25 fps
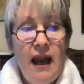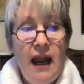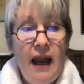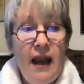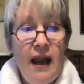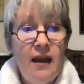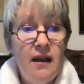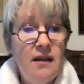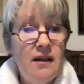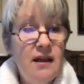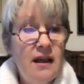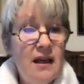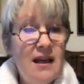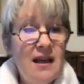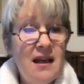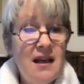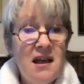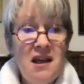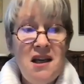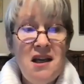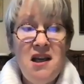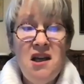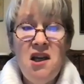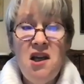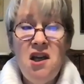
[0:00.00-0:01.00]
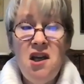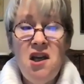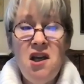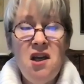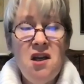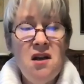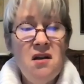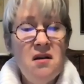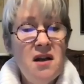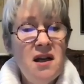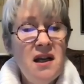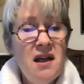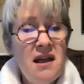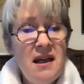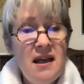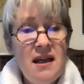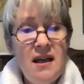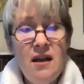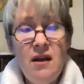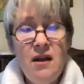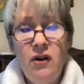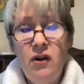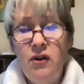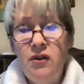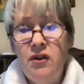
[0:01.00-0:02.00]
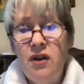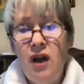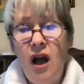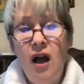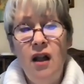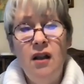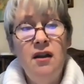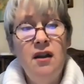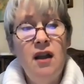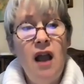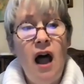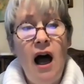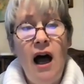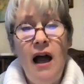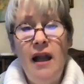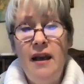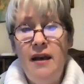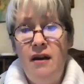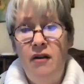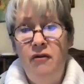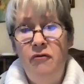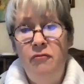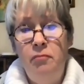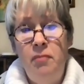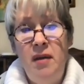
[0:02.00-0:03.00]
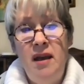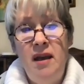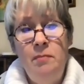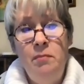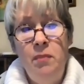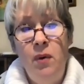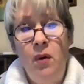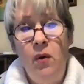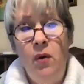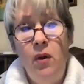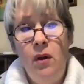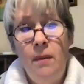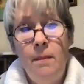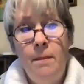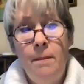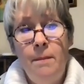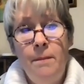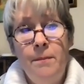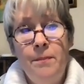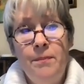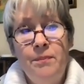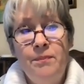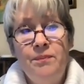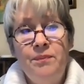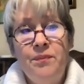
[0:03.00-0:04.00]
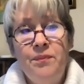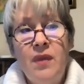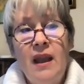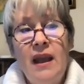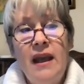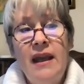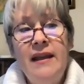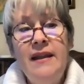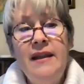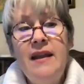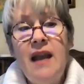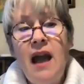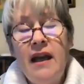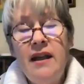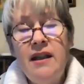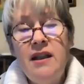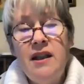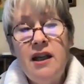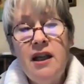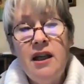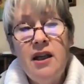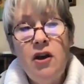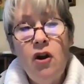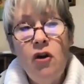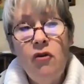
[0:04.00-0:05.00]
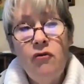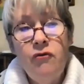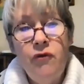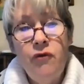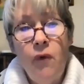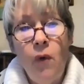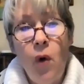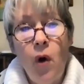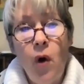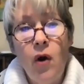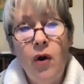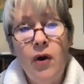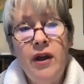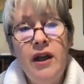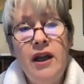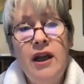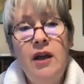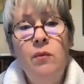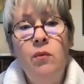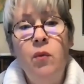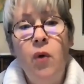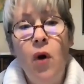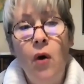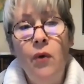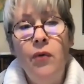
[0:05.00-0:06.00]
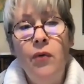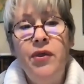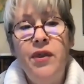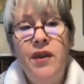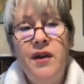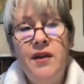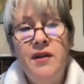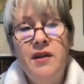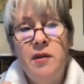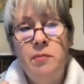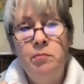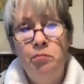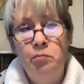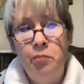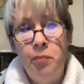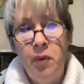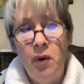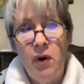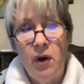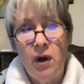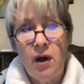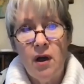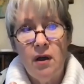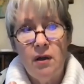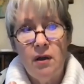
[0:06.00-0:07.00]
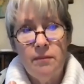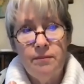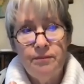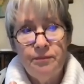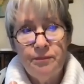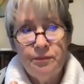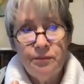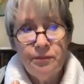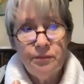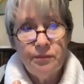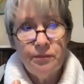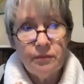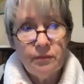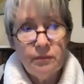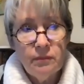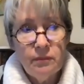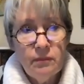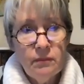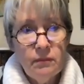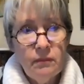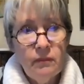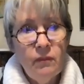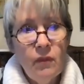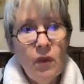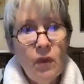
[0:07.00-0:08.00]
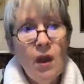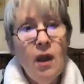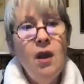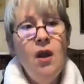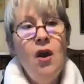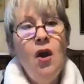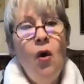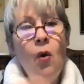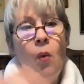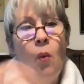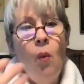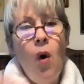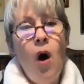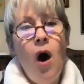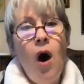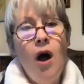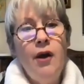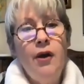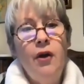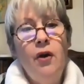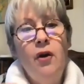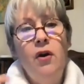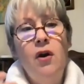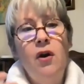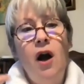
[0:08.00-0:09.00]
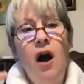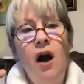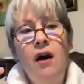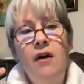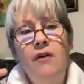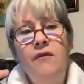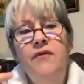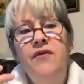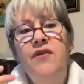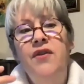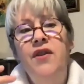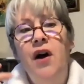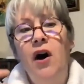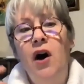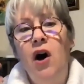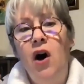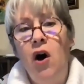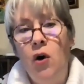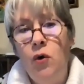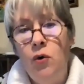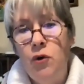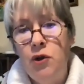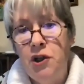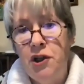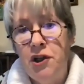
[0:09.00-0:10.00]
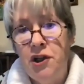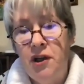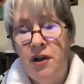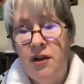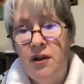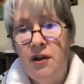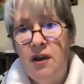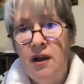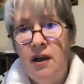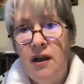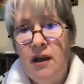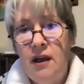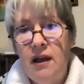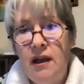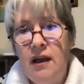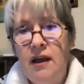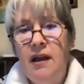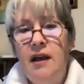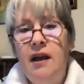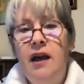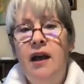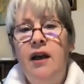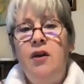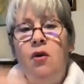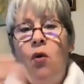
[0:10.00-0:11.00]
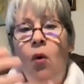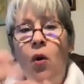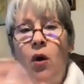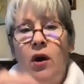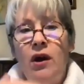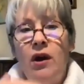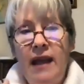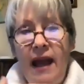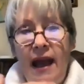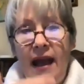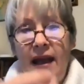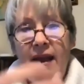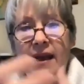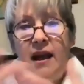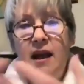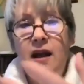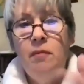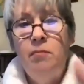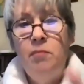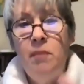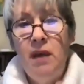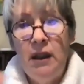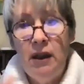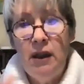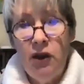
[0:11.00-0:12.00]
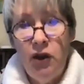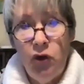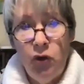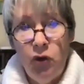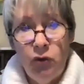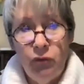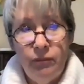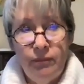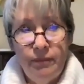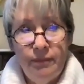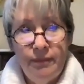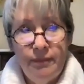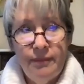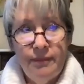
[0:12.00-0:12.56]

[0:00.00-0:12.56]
And he healed a lot of people. In 1904, he wrote this book, Water of the Ocean in an Organic Milieu.